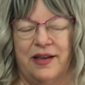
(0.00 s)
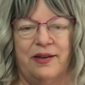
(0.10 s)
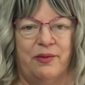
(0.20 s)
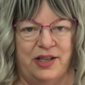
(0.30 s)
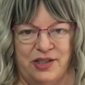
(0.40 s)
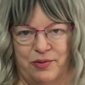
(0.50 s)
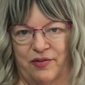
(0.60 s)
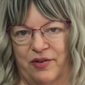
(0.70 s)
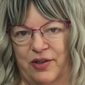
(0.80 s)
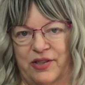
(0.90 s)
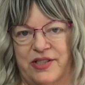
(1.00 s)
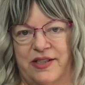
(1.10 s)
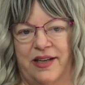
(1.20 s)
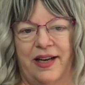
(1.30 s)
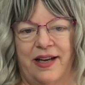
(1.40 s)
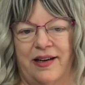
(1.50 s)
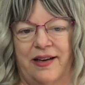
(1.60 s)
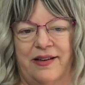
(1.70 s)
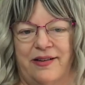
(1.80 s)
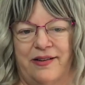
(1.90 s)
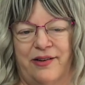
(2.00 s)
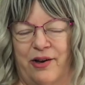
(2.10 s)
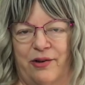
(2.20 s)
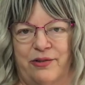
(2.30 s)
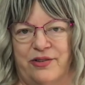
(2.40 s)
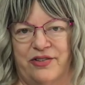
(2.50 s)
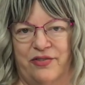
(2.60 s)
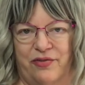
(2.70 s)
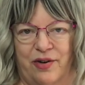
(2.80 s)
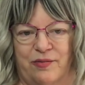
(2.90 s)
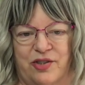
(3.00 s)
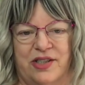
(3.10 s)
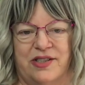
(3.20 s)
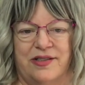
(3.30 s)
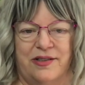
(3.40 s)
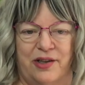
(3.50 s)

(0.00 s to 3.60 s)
when he's reversed, it goes from just,